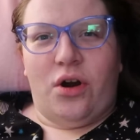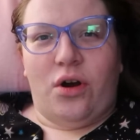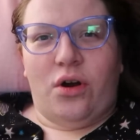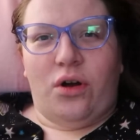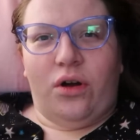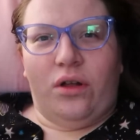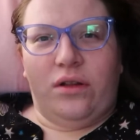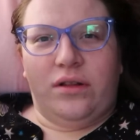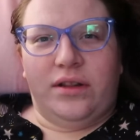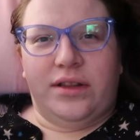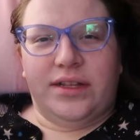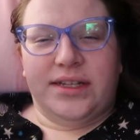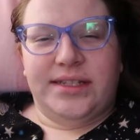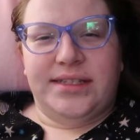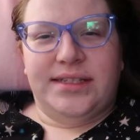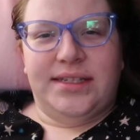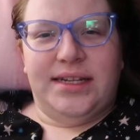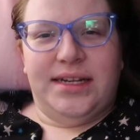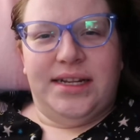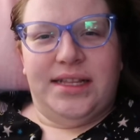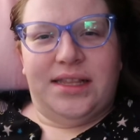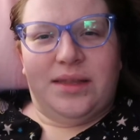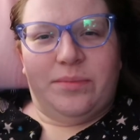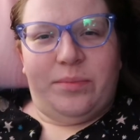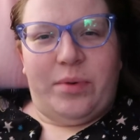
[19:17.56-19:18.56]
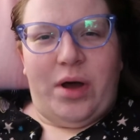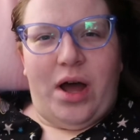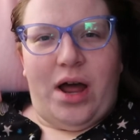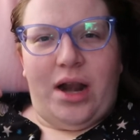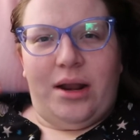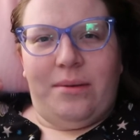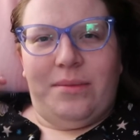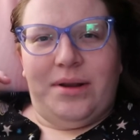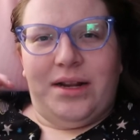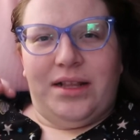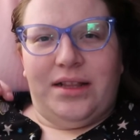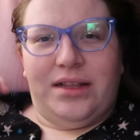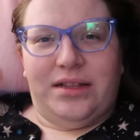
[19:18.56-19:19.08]
are all listed at the
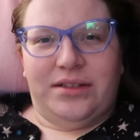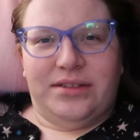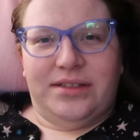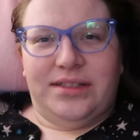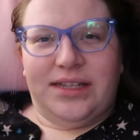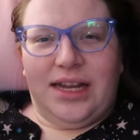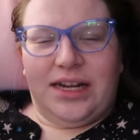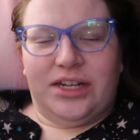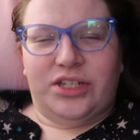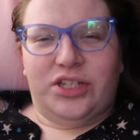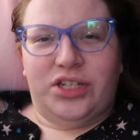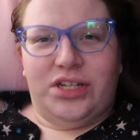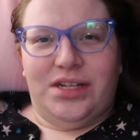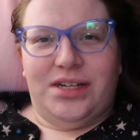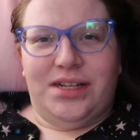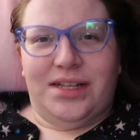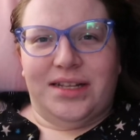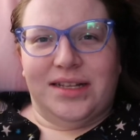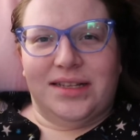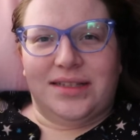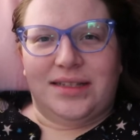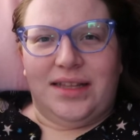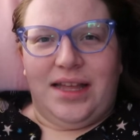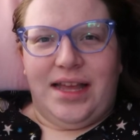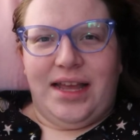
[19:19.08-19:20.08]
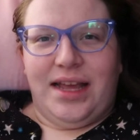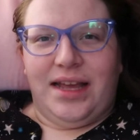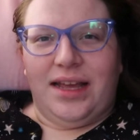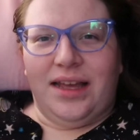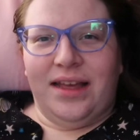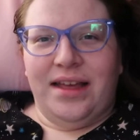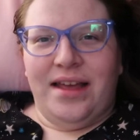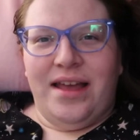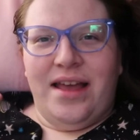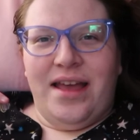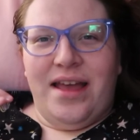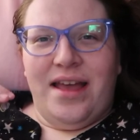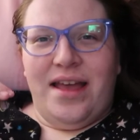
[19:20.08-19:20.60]
bottom in a little section as
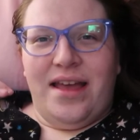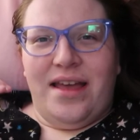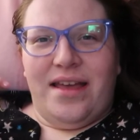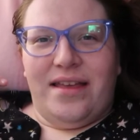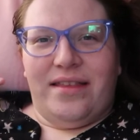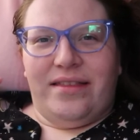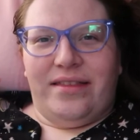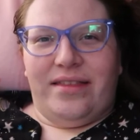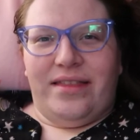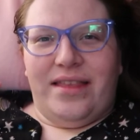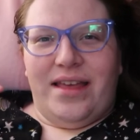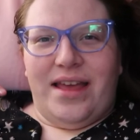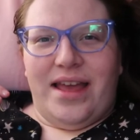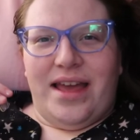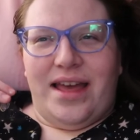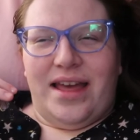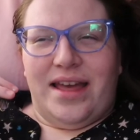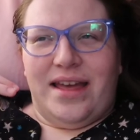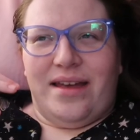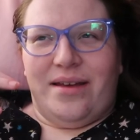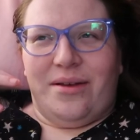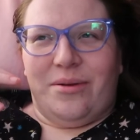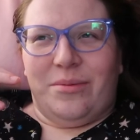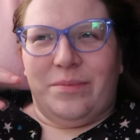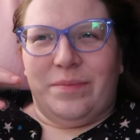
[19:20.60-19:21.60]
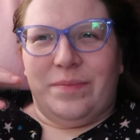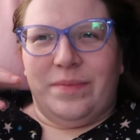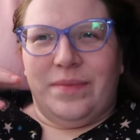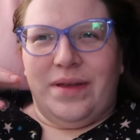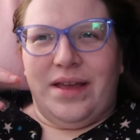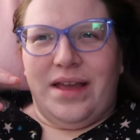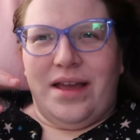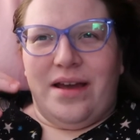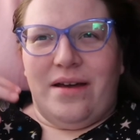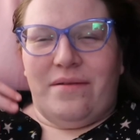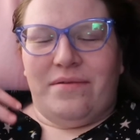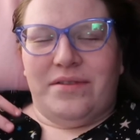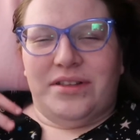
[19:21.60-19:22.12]
like
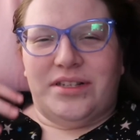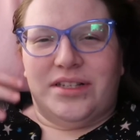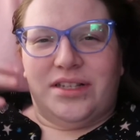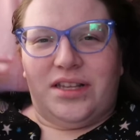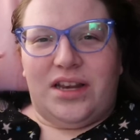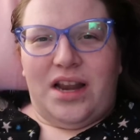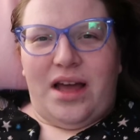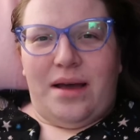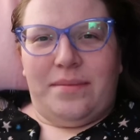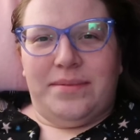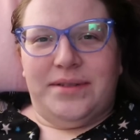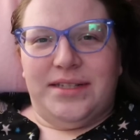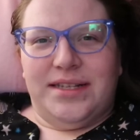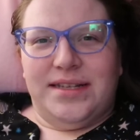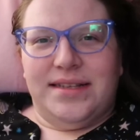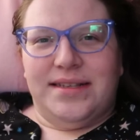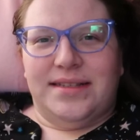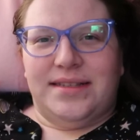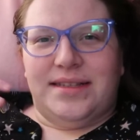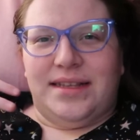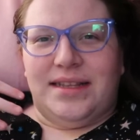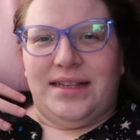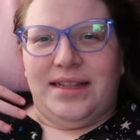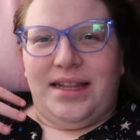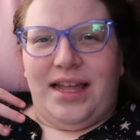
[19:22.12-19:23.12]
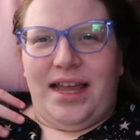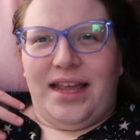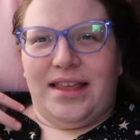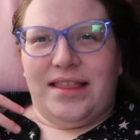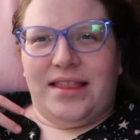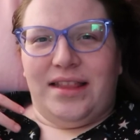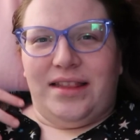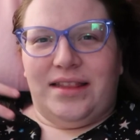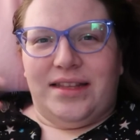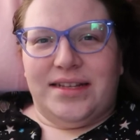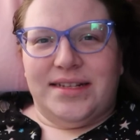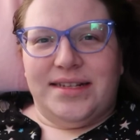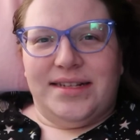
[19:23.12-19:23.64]
of the synopsis and like
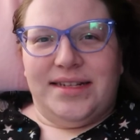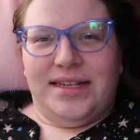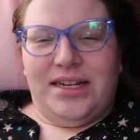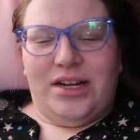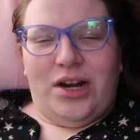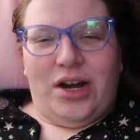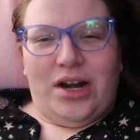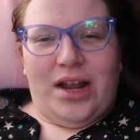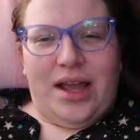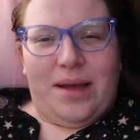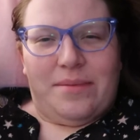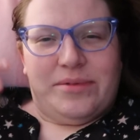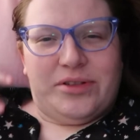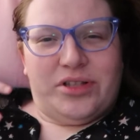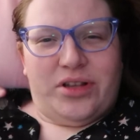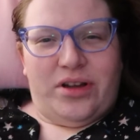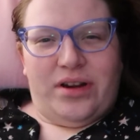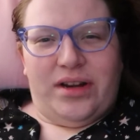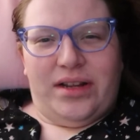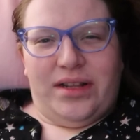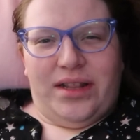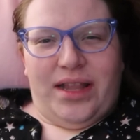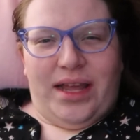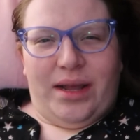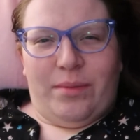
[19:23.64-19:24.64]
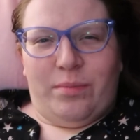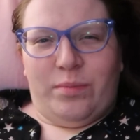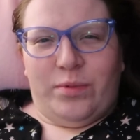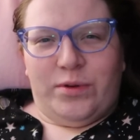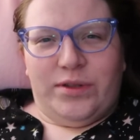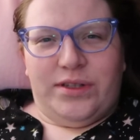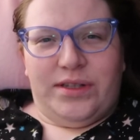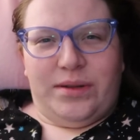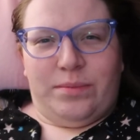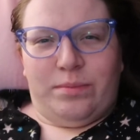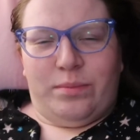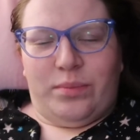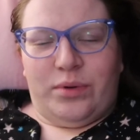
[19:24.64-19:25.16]
the listing on Amazon and like
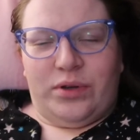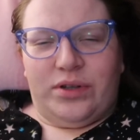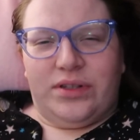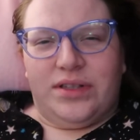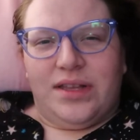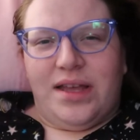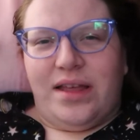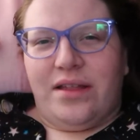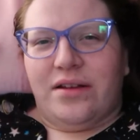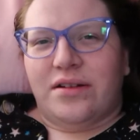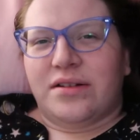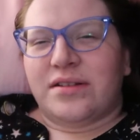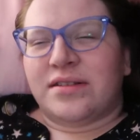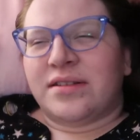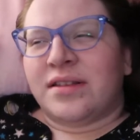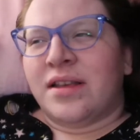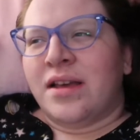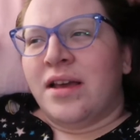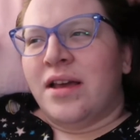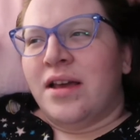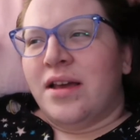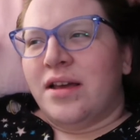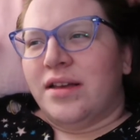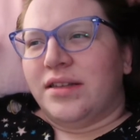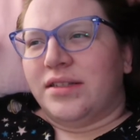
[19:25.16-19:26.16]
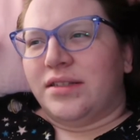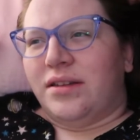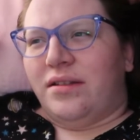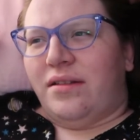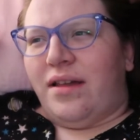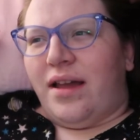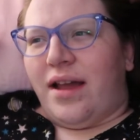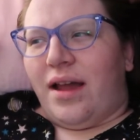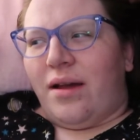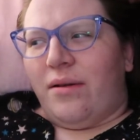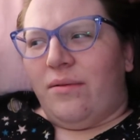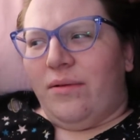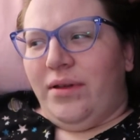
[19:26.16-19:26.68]
booksellers. So
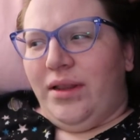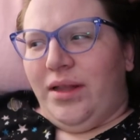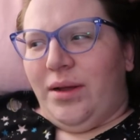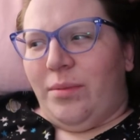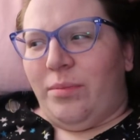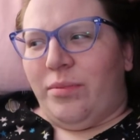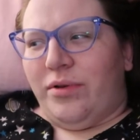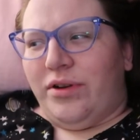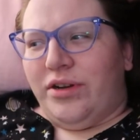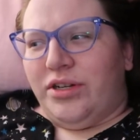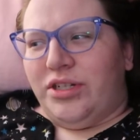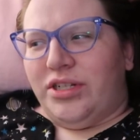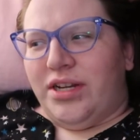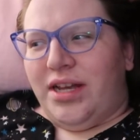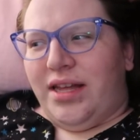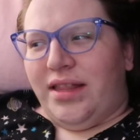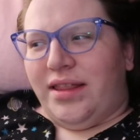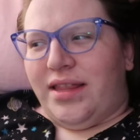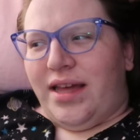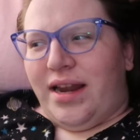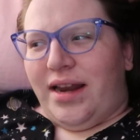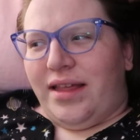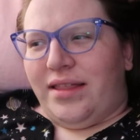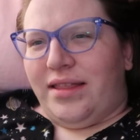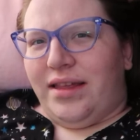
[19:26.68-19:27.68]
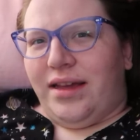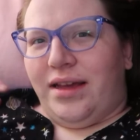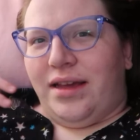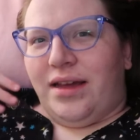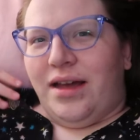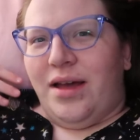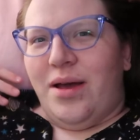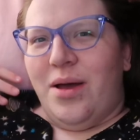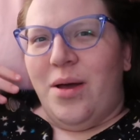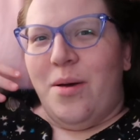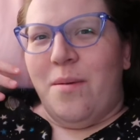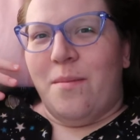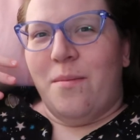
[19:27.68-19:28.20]
like, I really appreciate that. I think
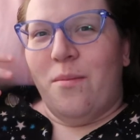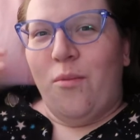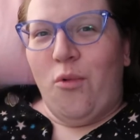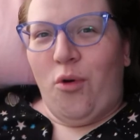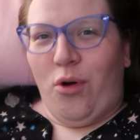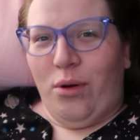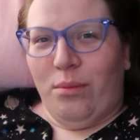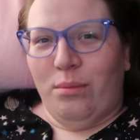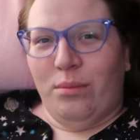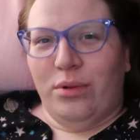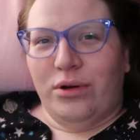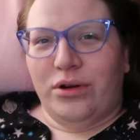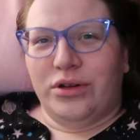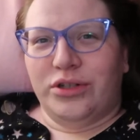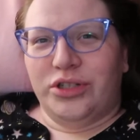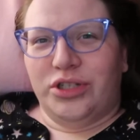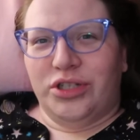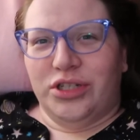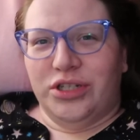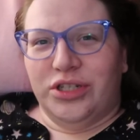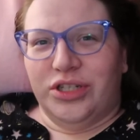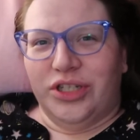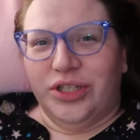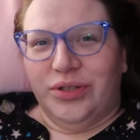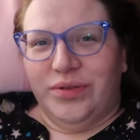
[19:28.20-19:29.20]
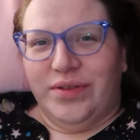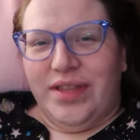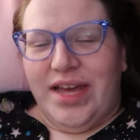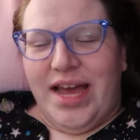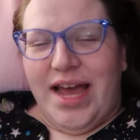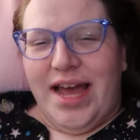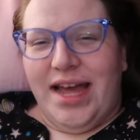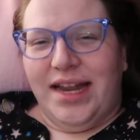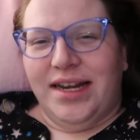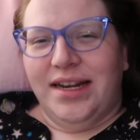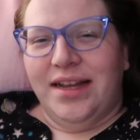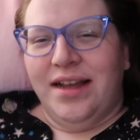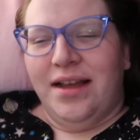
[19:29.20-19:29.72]
more books should do
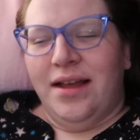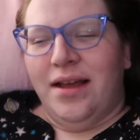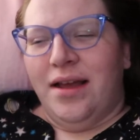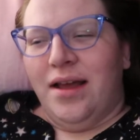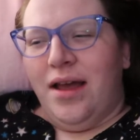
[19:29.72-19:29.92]
that.